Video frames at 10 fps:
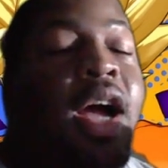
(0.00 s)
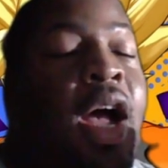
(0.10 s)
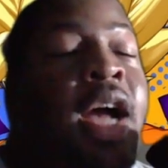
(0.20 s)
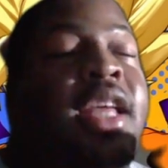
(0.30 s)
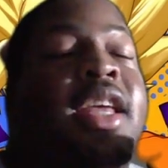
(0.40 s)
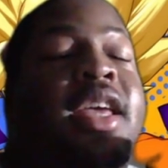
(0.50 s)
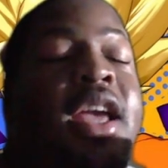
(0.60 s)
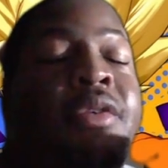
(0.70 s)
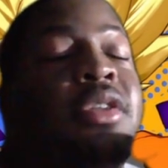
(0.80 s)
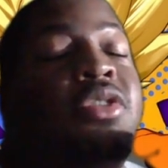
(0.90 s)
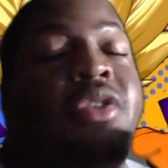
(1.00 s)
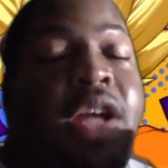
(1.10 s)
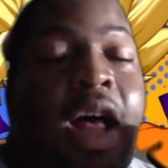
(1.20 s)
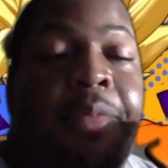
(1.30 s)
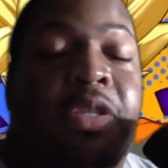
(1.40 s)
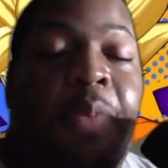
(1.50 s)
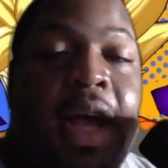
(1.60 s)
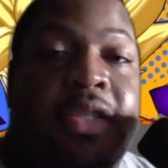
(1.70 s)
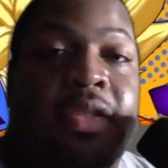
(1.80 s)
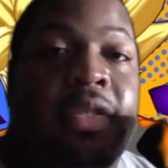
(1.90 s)
Akira Toriyama's
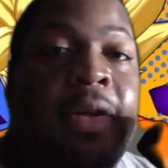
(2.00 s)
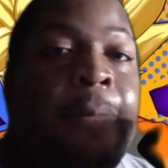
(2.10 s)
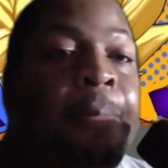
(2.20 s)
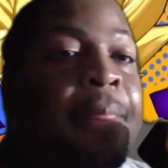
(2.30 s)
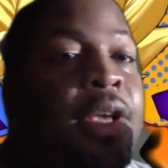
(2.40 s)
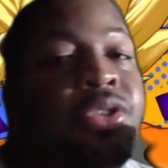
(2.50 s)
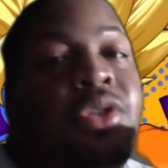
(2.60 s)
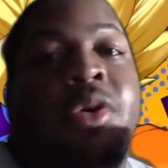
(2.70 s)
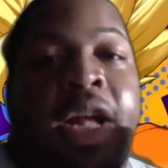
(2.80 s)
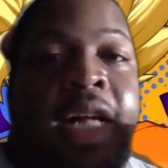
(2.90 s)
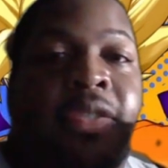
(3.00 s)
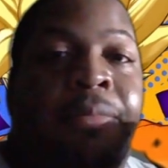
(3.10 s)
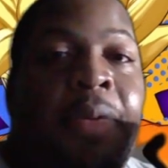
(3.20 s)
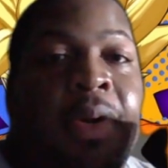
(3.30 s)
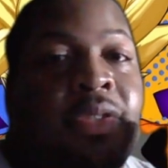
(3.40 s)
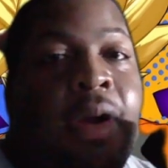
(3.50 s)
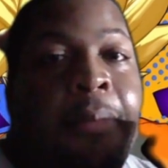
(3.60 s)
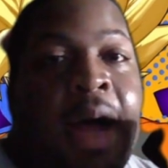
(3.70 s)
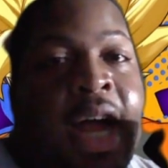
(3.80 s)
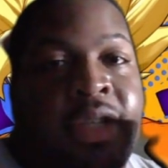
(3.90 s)
passing, because you know they got some people that's going to
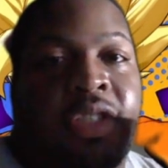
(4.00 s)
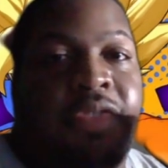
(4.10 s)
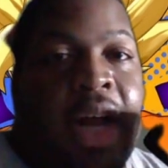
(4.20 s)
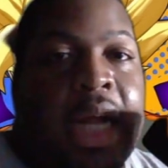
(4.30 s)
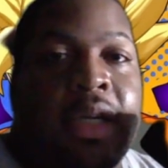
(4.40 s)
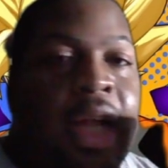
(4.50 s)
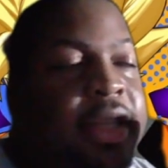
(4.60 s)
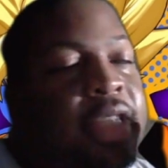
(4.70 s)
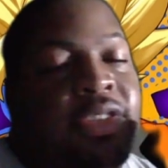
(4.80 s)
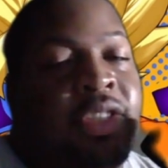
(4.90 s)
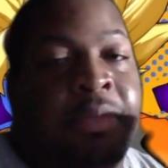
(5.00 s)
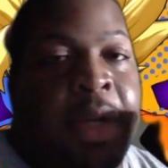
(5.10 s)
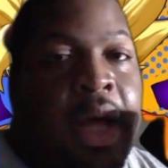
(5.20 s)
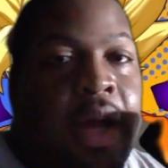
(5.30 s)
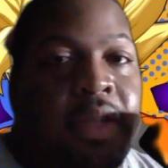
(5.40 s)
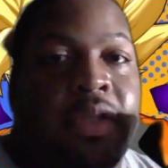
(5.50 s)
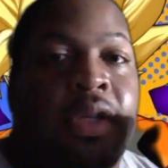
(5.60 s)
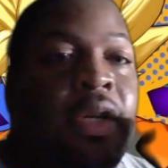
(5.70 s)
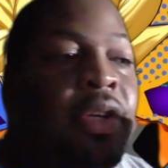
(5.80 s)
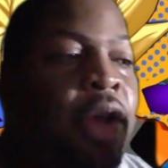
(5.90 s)
buy it just for that. Like, let's just be honest,
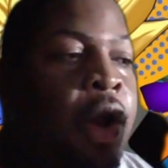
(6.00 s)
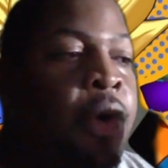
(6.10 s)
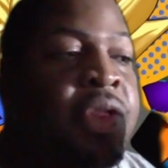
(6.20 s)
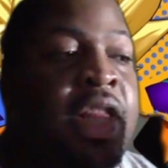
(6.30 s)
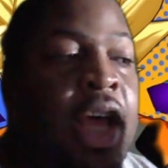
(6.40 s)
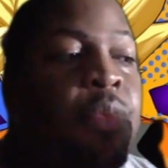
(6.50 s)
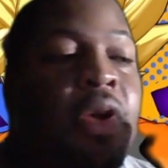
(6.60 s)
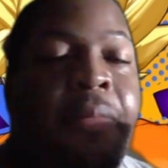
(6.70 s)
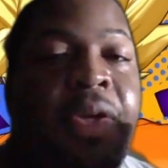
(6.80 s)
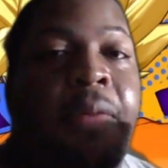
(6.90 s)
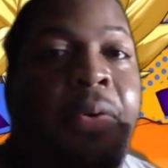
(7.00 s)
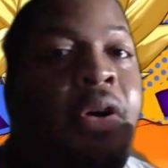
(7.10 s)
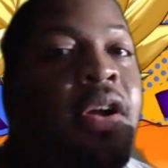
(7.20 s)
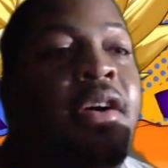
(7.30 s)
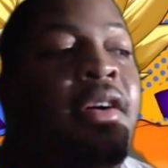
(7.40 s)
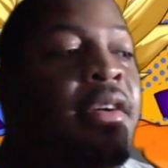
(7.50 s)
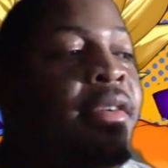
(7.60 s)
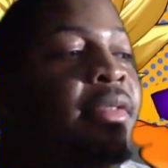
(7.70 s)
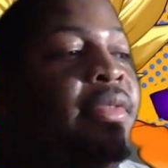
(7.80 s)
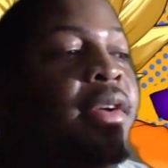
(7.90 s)
you know, they want to be a part
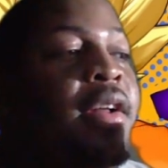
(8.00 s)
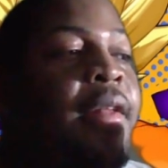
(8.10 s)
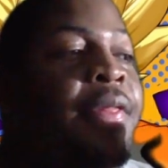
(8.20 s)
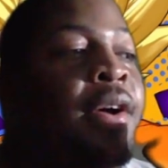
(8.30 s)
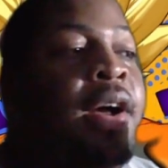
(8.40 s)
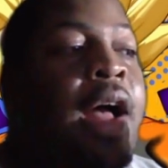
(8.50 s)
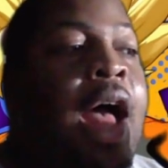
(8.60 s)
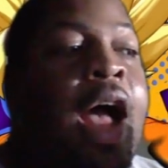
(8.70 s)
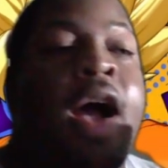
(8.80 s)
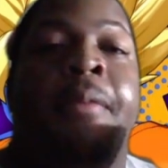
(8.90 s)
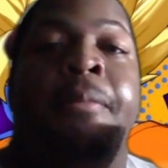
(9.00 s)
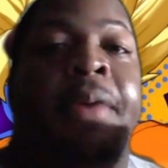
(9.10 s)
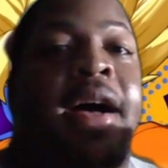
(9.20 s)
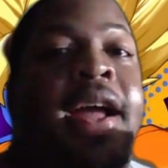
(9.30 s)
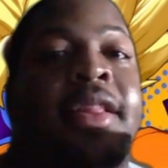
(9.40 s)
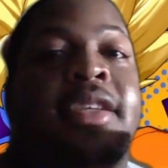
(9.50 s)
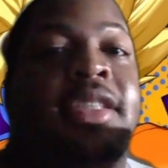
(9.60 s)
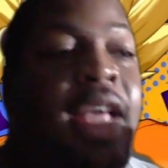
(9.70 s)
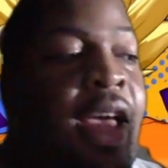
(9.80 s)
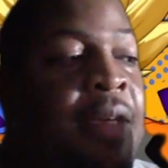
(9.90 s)
of the, I'm buying this
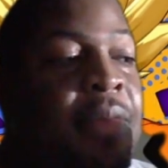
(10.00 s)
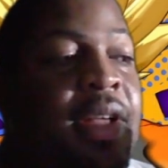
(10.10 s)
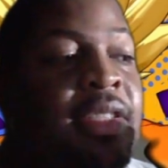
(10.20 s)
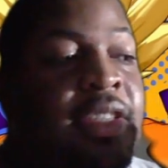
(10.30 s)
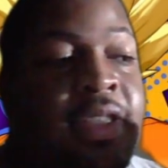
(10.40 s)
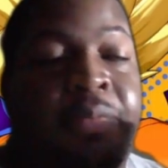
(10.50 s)
game because this is